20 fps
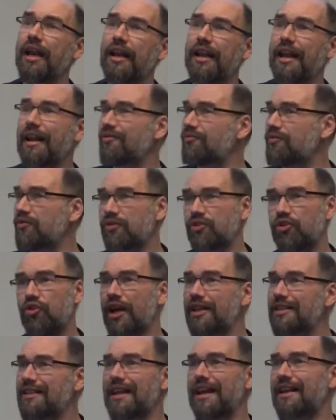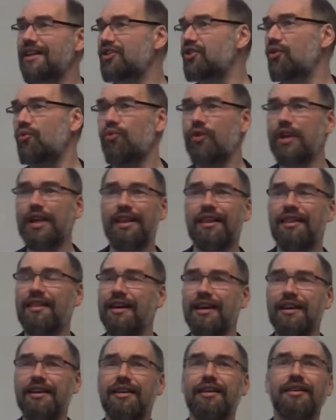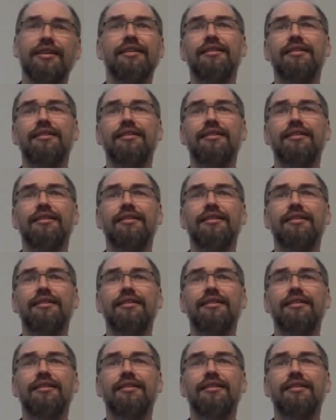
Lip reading: it tries to get us to rethink